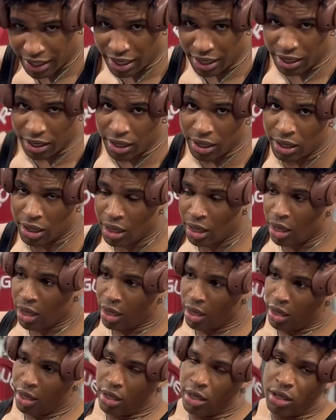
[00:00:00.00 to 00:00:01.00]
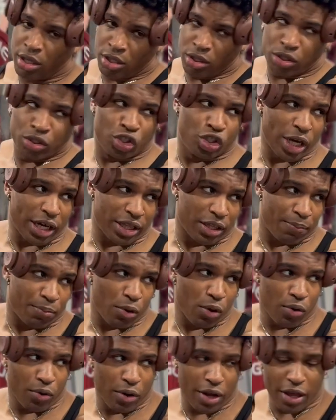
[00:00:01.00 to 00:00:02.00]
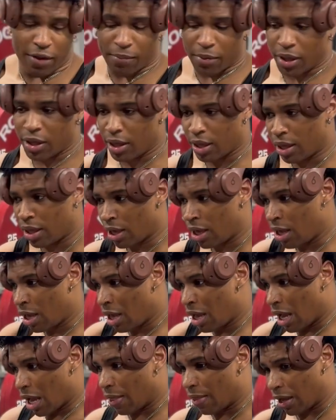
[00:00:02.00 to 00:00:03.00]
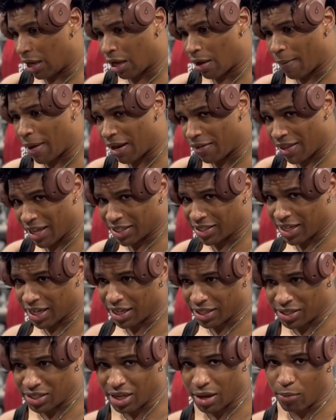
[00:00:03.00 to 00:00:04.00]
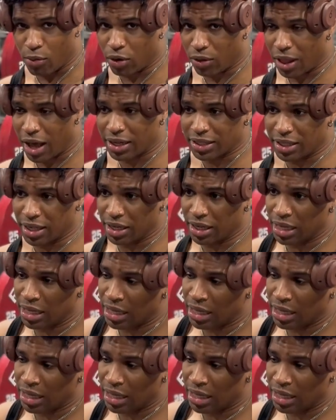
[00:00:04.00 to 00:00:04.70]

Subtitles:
in, check the program, and then come out of that second set more locked in.